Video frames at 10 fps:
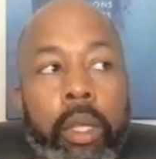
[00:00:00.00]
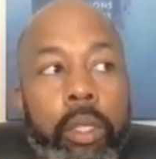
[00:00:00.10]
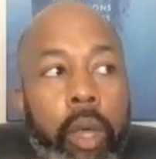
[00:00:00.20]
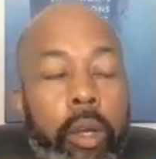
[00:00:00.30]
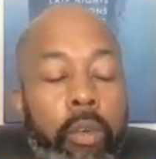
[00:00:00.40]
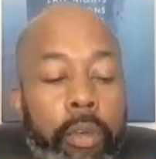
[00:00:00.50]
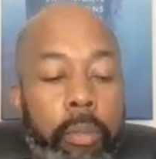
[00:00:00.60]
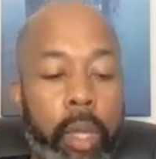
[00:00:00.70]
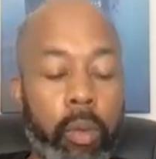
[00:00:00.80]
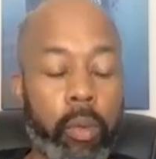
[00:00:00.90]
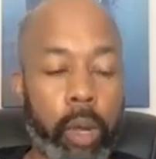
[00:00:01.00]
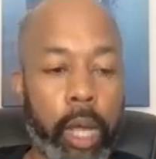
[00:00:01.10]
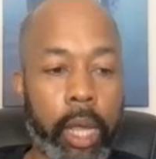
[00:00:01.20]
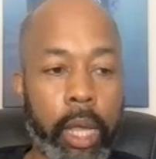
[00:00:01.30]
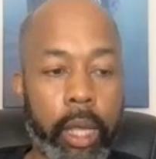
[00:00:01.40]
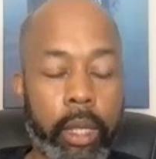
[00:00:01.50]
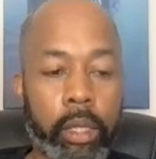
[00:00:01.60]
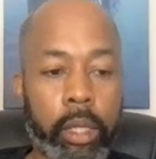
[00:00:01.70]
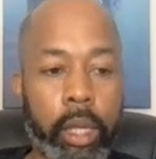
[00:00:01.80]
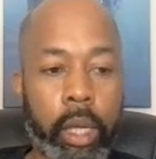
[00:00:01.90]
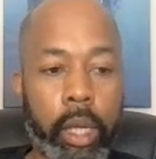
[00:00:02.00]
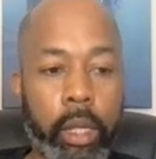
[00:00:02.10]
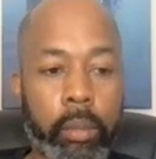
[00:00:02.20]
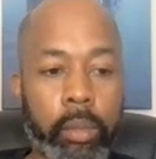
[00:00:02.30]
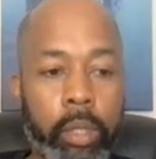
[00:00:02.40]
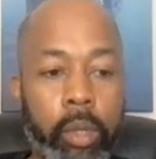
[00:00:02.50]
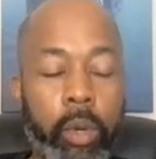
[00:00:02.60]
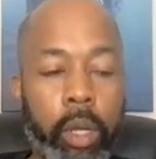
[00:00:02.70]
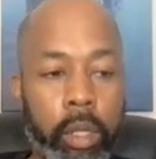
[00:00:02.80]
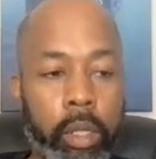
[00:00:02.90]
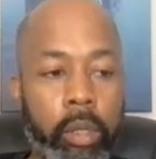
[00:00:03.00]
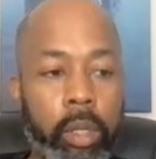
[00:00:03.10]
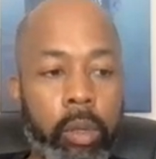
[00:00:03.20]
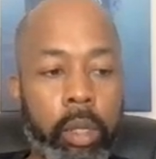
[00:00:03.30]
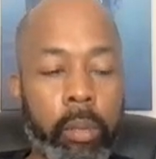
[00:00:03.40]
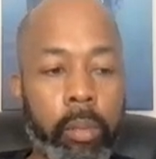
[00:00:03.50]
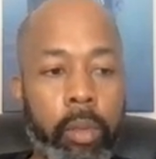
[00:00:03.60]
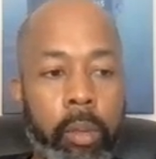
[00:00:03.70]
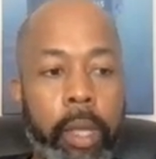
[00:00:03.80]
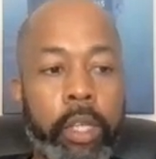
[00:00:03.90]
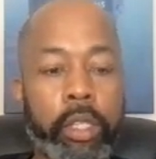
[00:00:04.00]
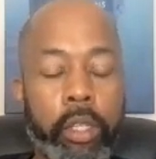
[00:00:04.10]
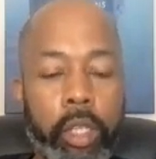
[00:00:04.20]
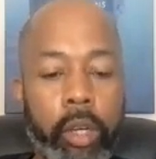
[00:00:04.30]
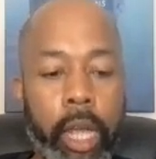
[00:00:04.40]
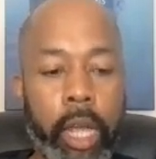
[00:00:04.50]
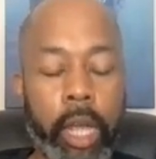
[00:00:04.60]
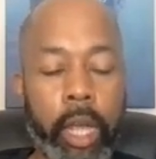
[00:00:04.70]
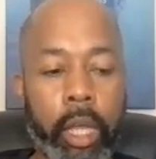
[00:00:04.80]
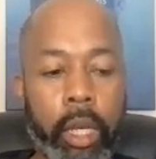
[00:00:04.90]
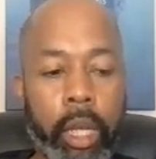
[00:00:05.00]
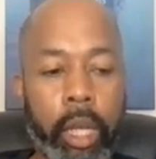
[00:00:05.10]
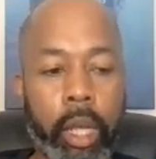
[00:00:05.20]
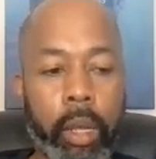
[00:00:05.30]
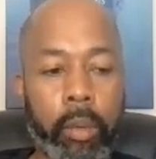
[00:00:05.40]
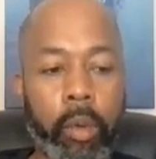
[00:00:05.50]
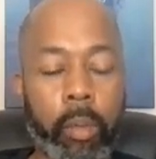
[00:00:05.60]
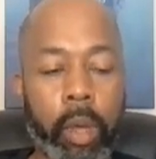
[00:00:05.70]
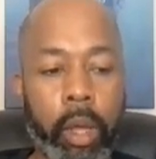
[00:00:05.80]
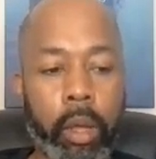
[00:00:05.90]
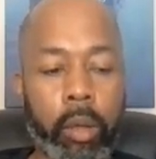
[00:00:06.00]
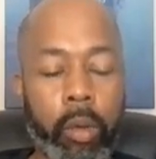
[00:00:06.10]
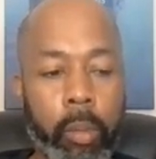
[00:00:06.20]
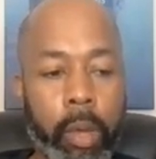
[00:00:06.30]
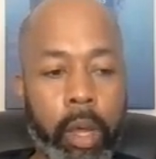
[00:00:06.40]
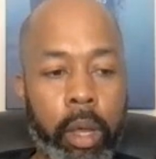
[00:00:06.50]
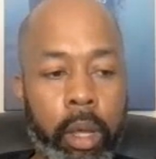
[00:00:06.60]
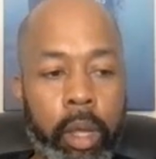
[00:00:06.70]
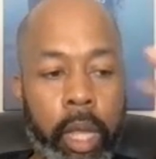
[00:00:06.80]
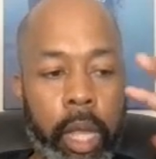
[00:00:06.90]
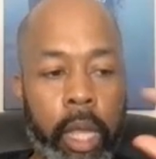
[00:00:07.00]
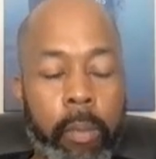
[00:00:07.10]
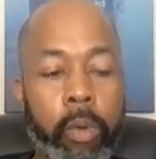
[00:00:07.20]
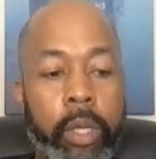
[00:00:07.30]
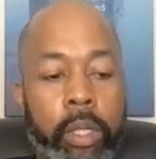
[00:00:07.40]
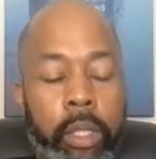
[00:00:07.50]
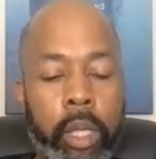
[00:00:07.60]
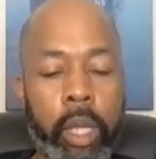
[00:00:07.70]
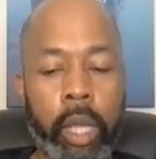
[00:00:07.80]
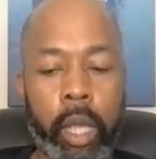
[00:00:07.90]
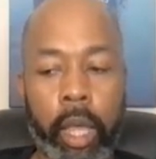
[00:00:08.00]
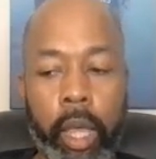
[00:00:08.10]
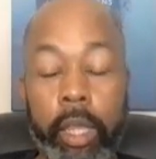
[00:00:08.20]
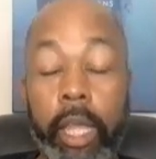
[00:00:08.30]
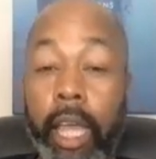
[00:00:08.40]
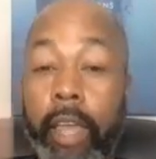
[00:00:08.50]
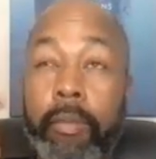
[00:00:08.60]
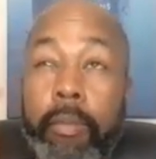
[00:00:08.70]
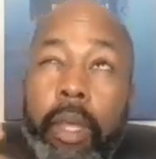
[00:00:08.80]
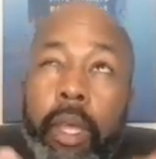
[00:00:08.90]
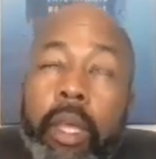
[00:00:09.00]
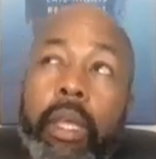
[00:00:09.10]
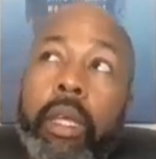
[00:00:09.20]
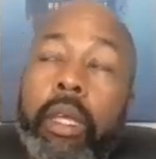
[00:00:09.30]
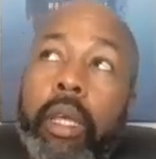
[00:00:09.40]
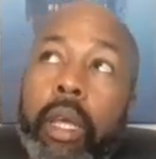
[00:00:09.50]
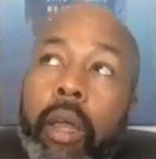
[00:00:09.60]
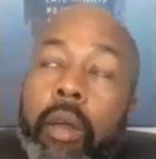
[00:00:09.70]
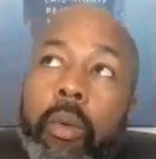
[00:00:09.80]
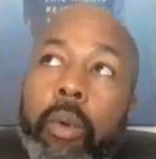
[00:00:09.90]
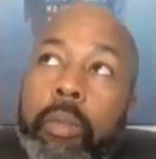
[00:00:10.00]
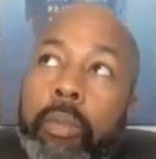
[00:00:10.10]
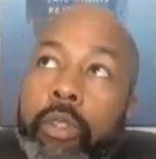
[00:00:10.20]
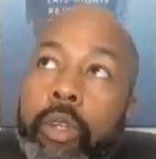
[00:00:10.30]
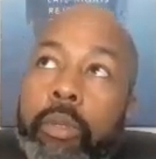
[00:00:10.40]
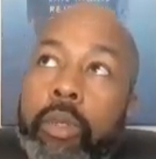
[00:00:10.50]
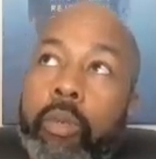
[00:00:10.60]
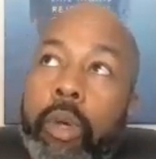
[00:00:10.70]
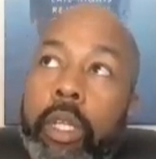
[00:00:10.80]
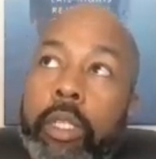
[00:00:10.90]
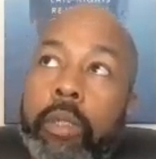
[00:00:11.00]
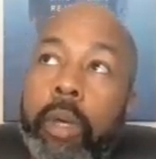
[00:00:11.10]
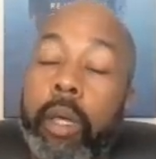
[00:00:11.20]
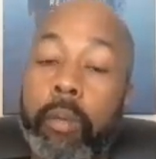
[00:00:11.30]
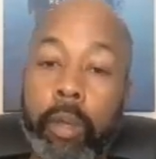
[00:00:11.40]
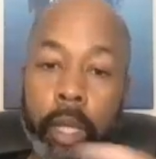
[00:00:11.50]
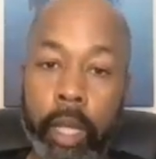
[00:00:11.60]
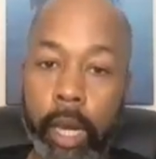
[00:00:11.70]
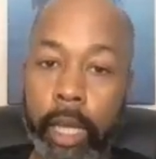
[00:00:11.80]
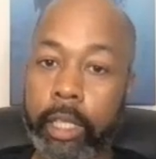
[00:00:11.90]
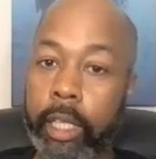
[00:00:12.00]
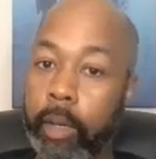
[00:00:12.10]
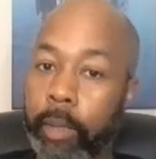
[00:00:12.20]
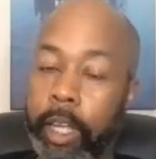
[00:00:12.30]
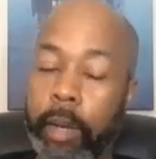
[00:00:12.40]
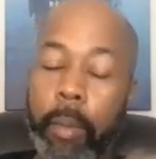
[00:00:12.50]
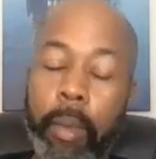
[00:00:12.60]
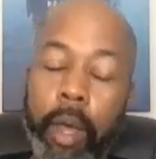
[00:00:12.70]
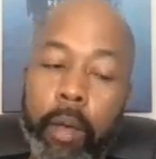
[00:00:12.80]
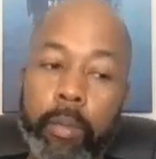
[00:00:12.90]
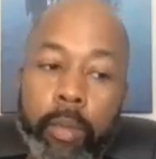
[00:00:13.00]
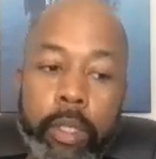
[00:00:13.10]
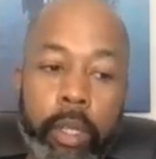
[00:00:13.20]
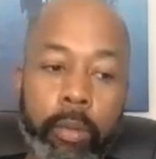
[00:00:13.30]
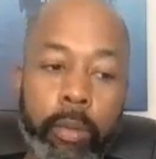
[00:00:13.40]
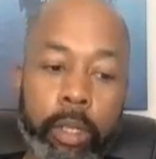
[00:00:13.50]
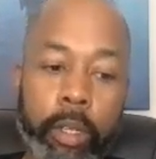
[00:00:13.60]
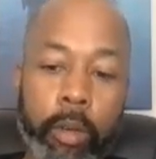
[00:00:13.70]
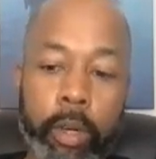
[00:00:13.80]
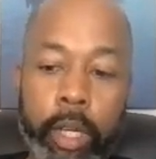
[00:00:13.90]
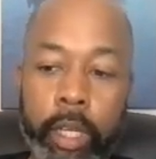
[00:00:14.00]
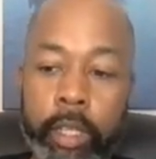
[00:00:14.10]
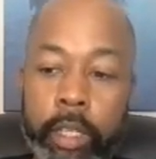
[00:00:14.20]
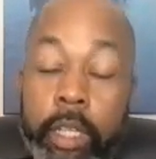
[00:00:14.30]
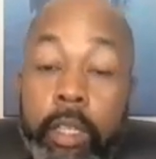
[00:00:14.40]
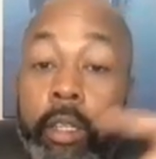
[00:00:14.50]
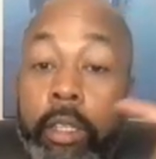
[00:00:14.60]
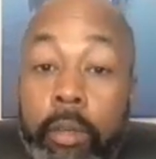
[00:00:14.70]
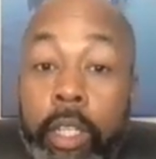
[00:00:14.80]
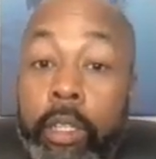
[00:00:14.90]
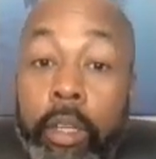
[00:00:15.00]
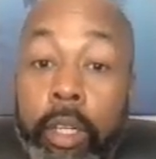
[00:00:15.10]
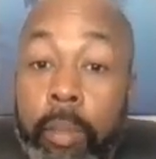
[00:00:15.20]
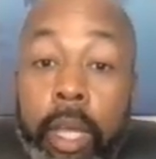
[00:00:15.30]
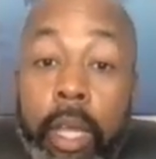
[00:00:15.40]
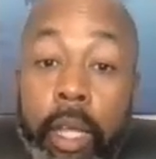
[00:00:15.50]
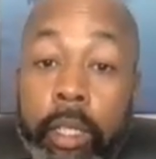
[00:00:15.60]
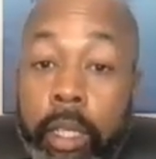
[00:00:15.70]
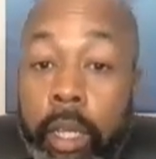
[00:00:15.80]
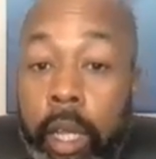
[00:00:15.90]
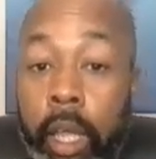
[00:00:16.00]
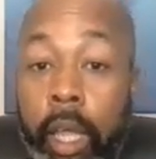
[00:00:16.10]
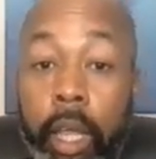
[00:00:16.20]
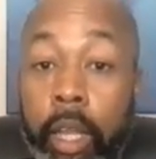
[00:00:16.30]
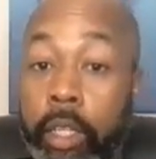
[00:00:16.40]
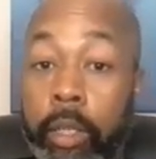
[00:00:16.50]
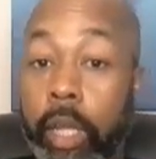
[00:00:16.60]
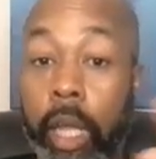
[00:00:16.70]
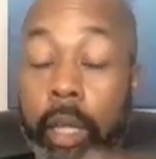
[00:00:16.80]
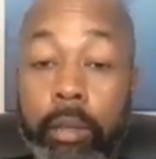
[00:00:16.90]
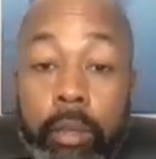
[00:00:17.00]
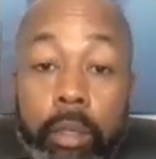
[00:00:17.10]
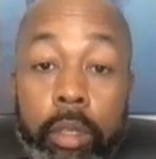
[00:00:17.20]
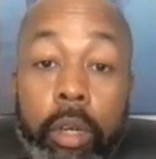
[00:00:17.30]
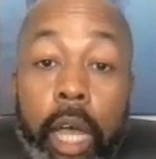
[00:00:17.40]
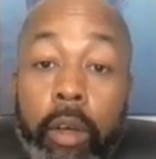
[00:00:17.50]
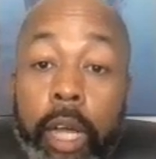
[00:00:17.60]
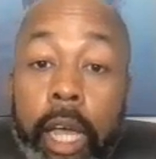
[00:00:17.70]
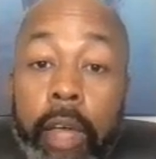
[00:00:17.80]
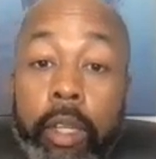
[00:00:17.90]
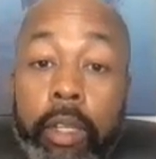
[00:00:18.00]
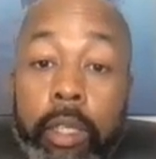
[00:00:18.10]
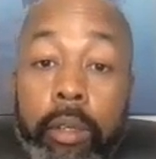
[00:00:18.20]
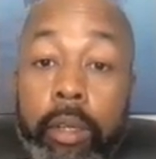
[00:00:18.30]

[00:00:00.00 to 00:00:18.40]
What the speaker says: So I know for me, when I had the major surgery I had on my wrist, they gave me, I don't know what the prescription was, but again, like I said in the beginning, my mom was a coder. She took the meds, and she was like, "You're not going to have these."